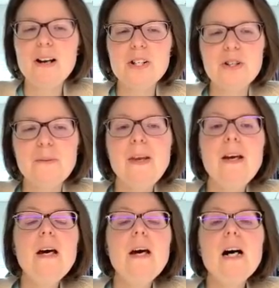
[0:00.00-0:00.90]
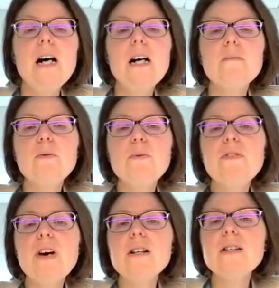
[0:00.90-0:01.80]
onto you. But
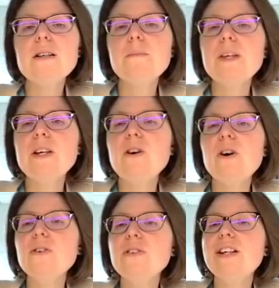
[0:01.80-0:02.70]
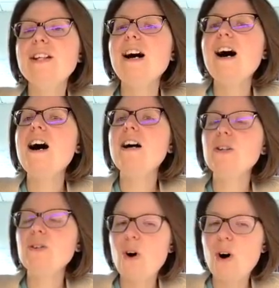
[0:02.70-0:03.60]
we've got something called an
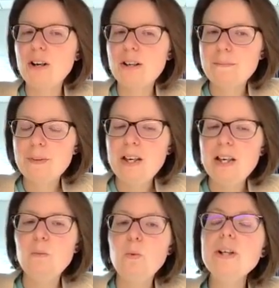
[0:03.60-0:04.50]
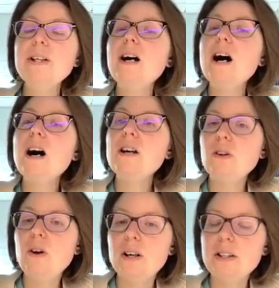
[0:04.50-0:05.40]
ohnolog. And what an
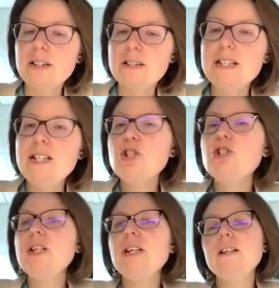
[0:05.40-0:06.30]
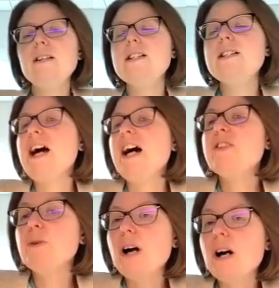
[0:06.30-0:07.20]
ohnolog is, each gene is
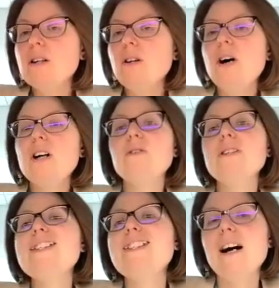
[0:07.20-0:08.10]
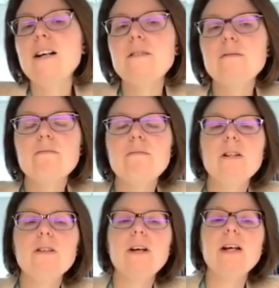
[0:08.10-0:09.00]
either an ohnolog or it's not.
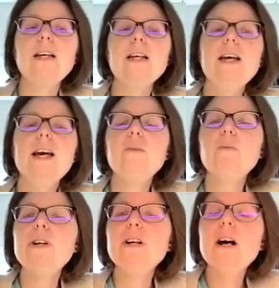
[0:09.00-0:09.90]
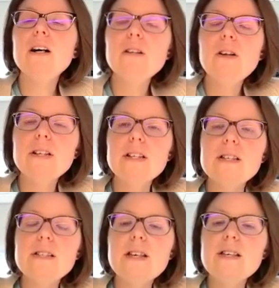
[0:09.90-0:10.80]
Okay. And what an ohnolog
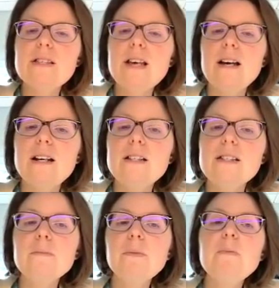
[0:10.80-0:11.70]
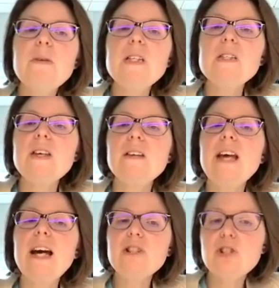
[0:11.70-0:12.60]
is that it simply means that
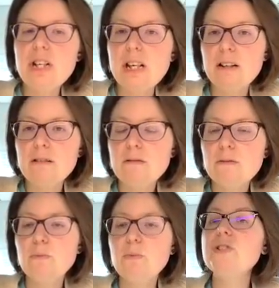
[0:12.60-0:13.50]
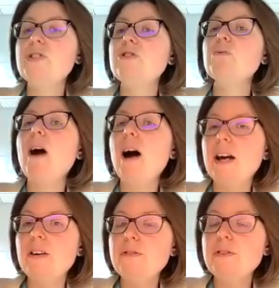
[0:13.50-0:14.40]
that gene was
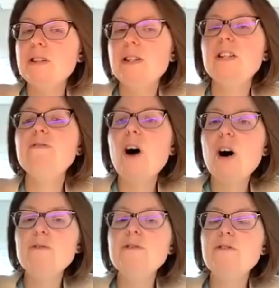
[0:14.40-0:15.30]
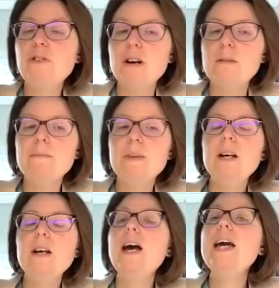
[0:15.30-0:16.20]
derived, it evolved from
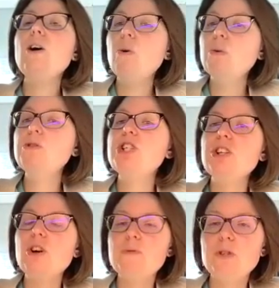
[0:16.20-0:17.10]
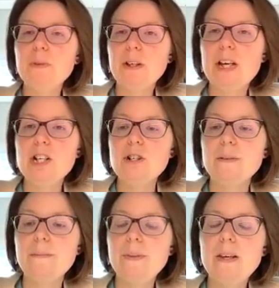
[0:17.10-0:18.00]
a whole genome
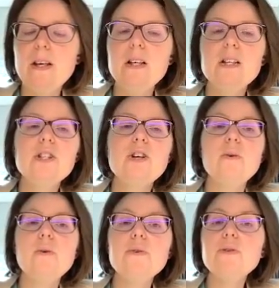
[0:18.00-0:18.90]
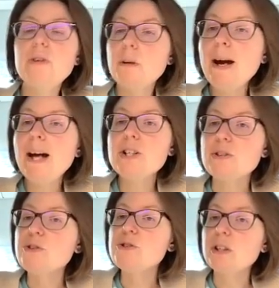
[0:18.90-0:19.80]
duplication. So you can imagine
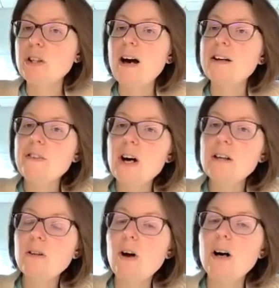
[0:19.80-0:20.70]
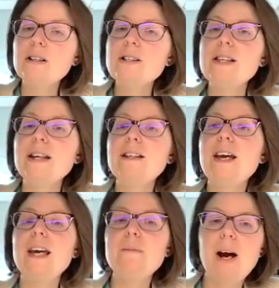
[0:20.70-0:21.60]
there's a lot of ohnologs that
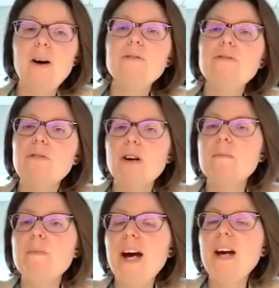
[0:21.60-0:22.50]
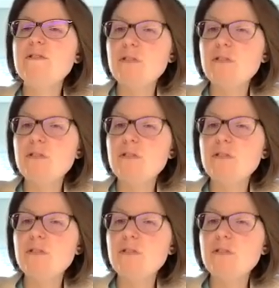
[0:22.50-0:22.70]
came out from that